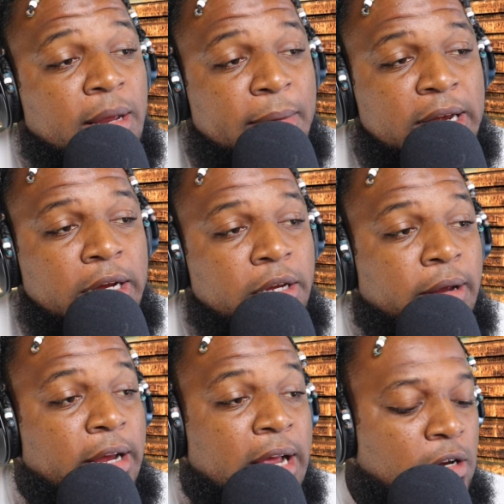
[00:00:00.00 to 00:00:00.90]
And my nigga,
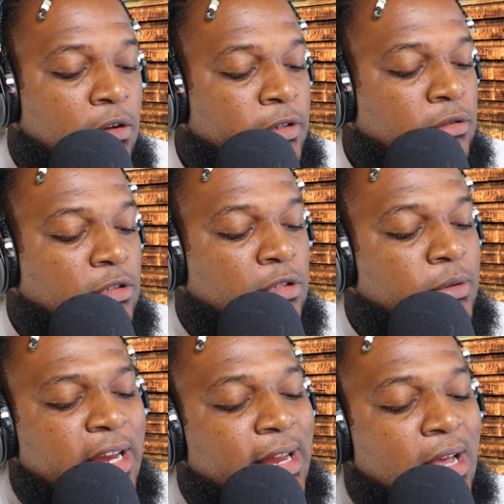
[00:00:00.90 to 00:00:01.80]
you ain't got no views.
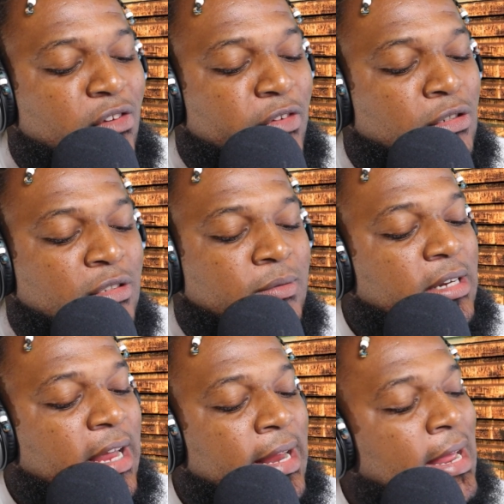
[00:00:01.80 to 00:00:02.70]
2,800 views in
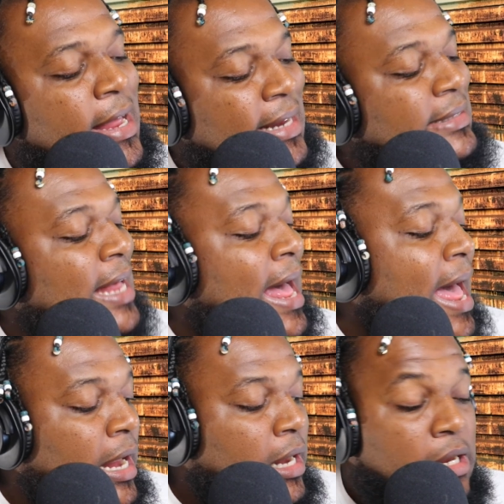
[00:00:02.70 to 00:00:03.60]
one day, it's
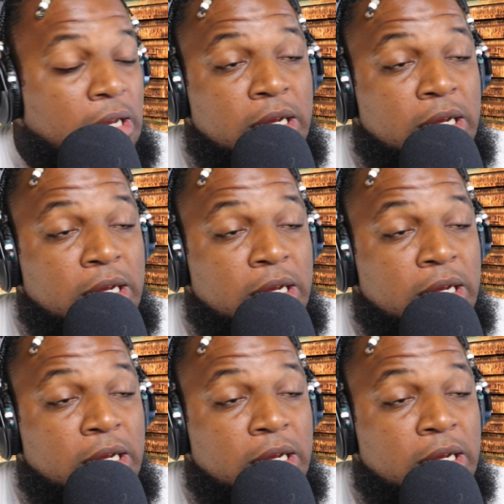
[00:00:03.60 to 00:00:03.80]
alright.